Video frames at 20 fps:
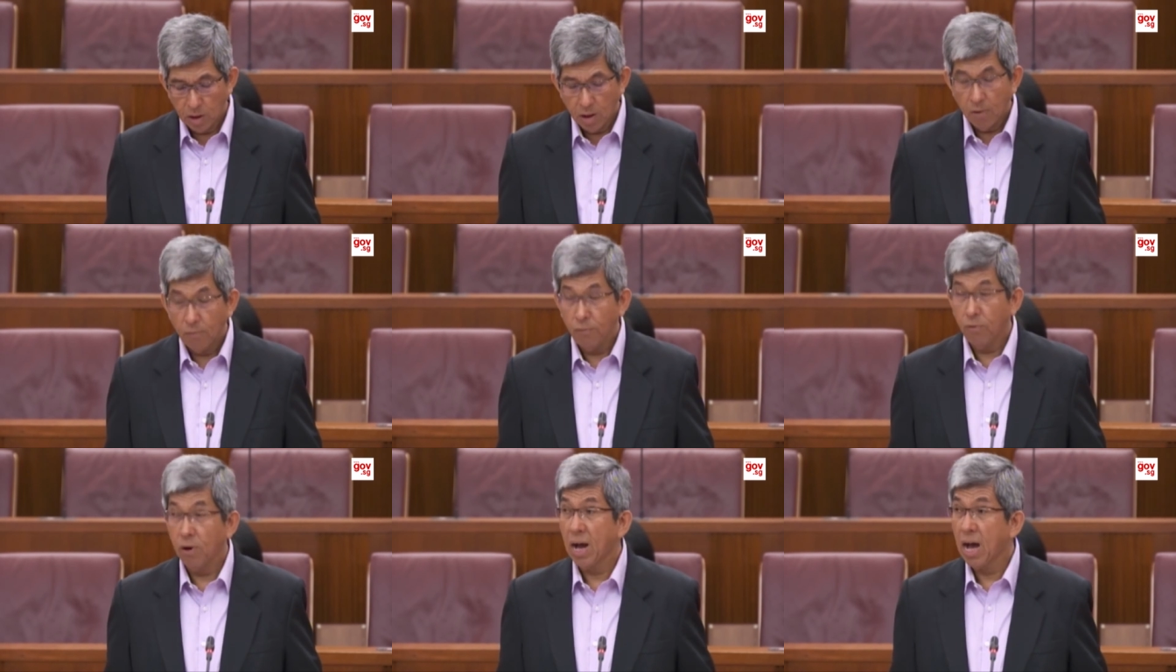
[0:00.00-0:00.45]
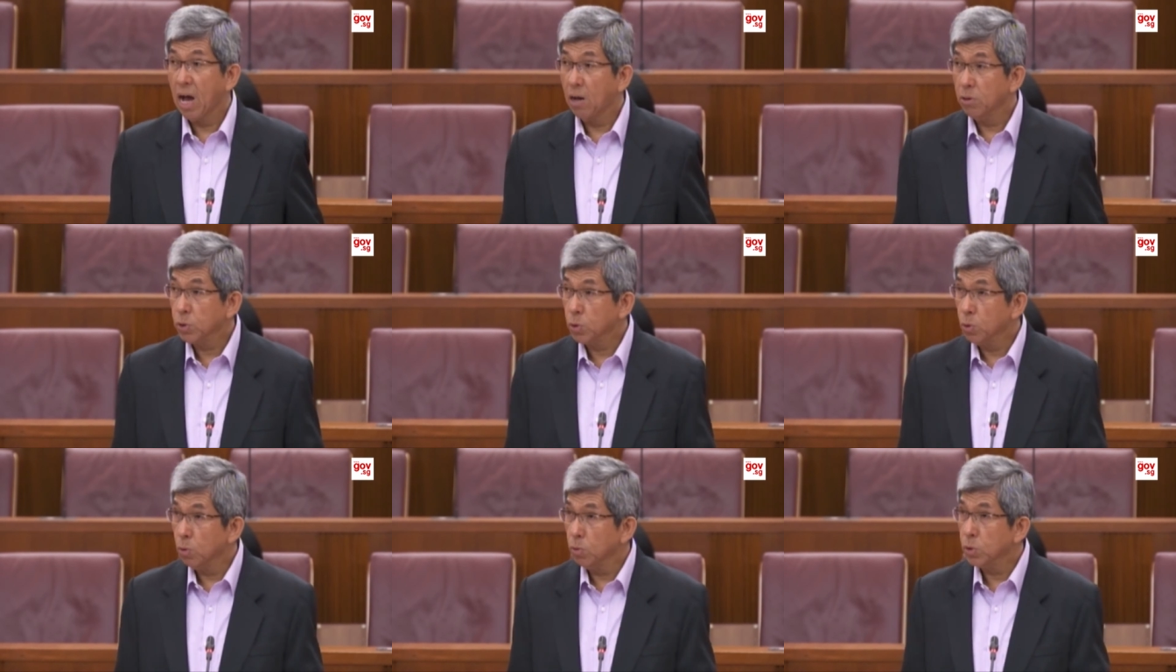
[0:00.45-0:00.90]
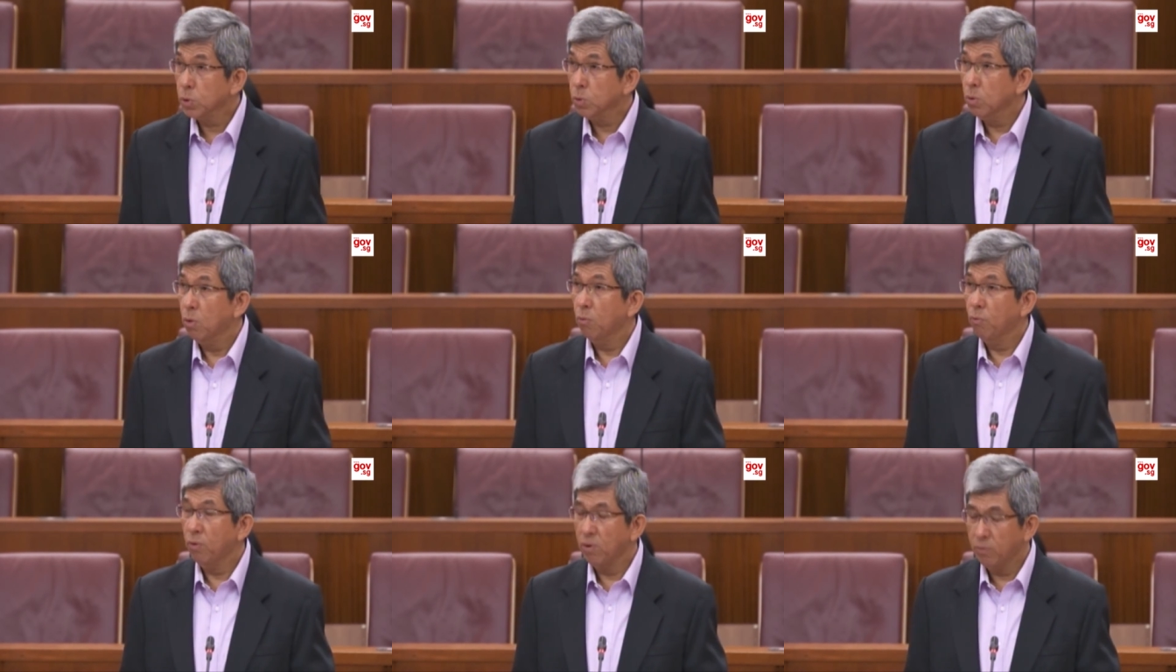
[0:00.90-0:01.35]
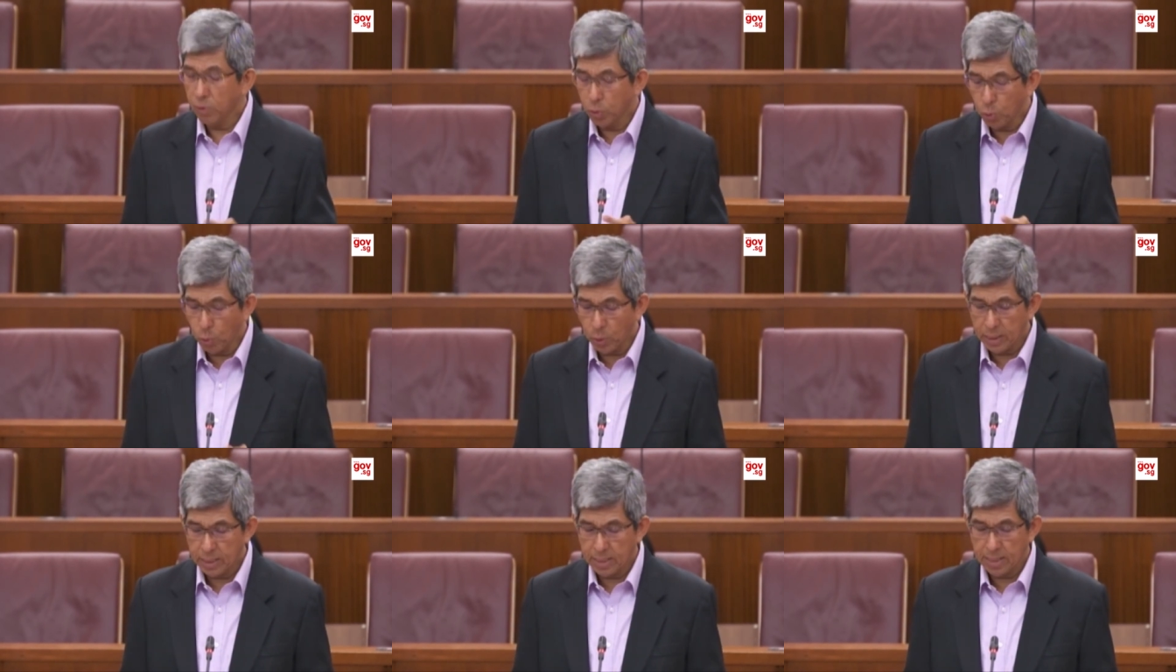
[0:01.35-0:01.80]
For households with
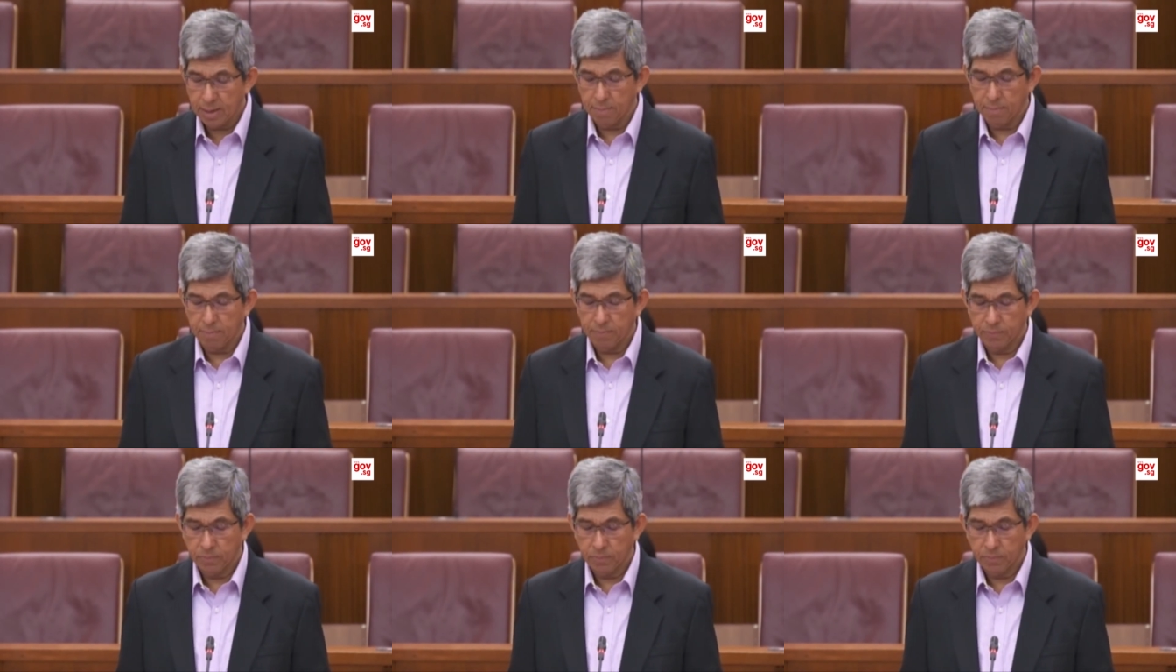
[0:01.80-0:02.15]
no income,